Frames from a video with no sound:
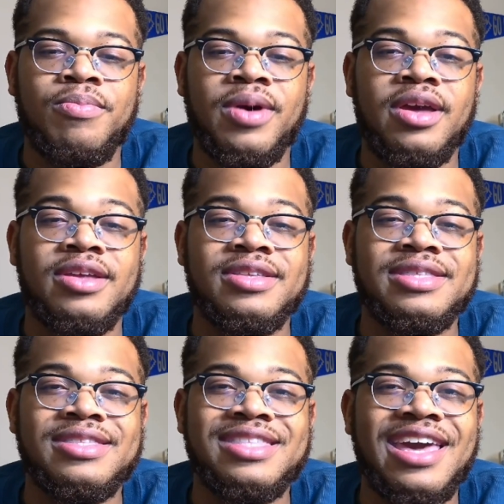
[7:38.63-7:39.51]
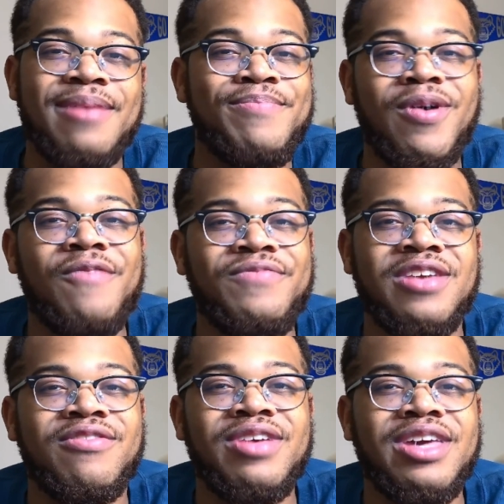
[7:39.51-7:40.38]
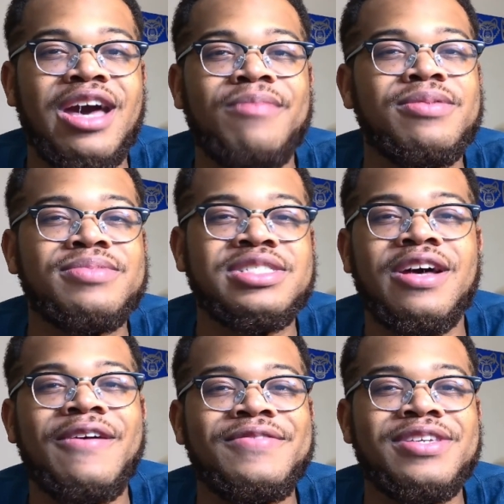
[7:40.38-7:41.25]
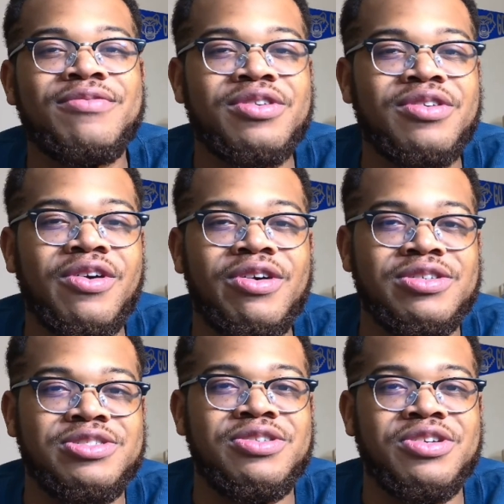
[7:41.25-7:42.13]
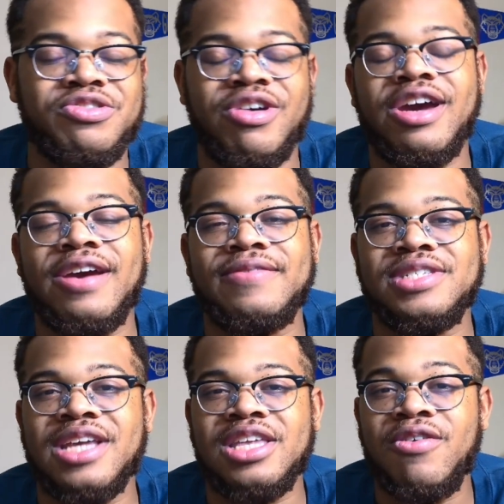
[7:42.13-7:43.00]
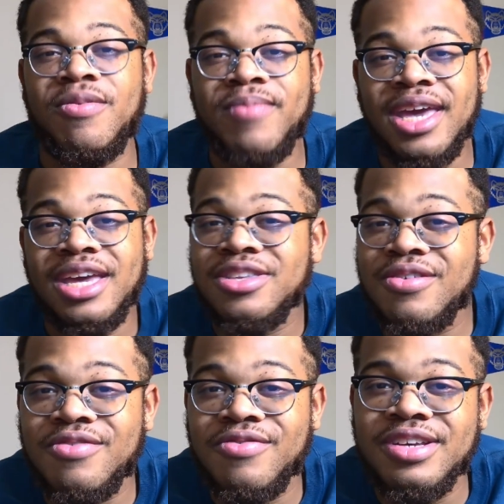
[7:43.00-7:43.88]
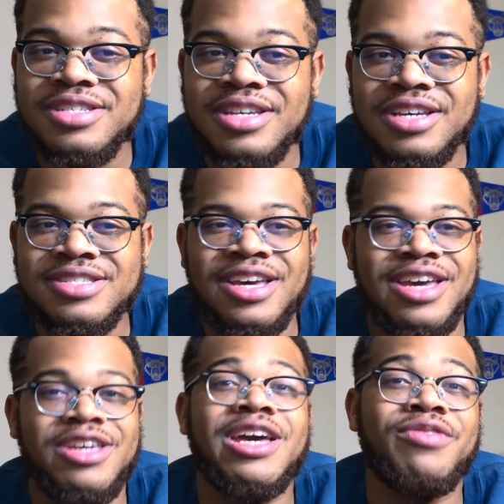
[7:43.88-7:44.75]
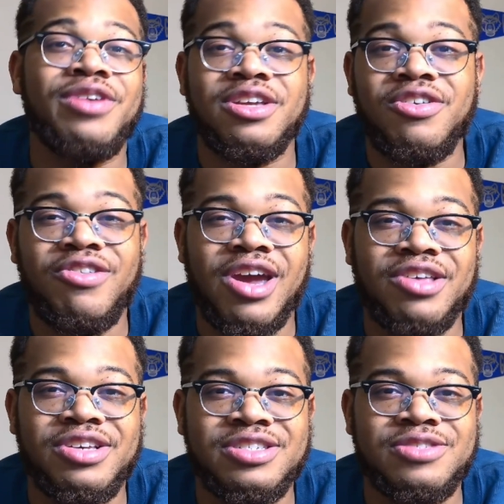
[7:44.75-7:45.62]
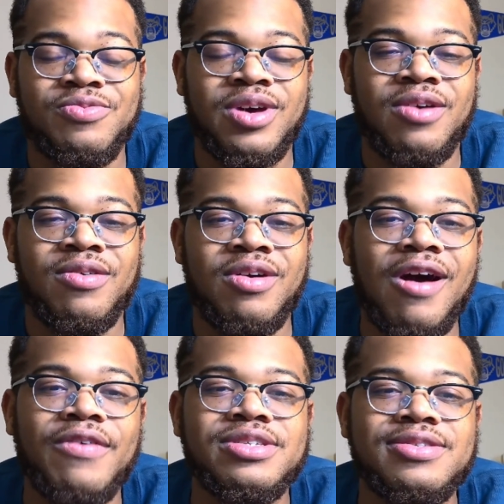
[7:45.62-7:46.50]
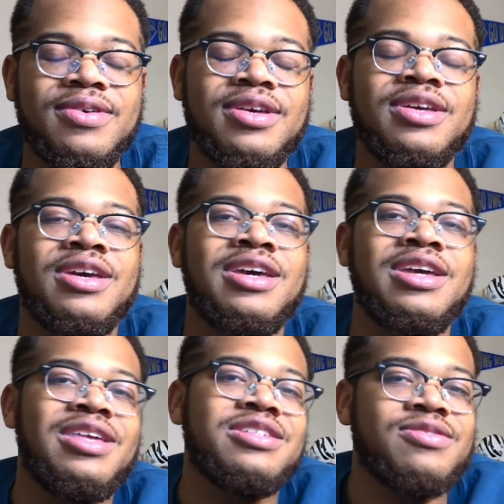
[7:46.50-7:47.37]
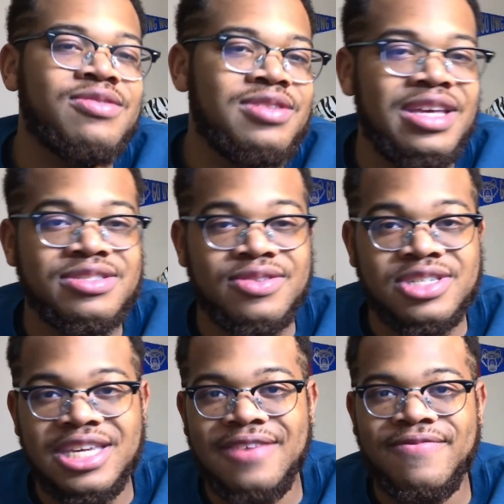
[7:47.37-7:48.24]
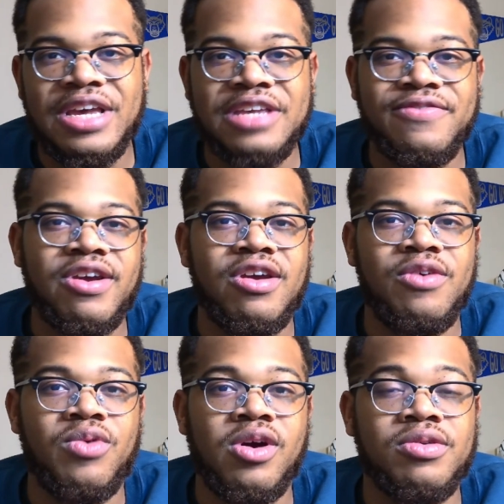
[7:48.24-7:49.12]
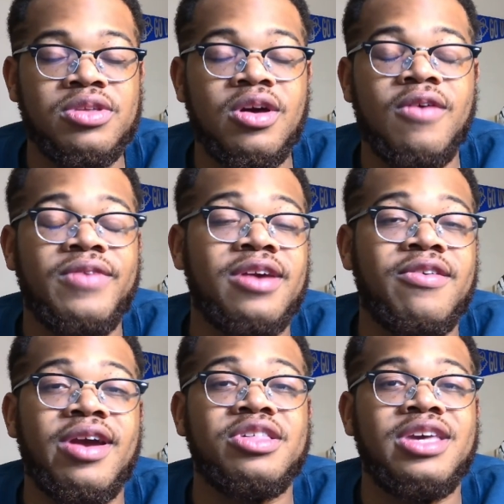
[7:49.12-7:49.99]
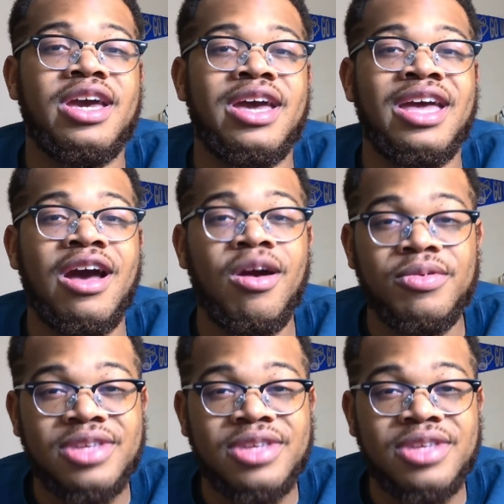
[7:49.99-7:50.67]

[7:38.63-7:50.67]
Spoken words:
But they both didn't really help themselves in regards to the drives that they were making during the races. And you got to look at the crashes as well. Obviously, Nicholas Latifi is very well known for that crash he had at Abu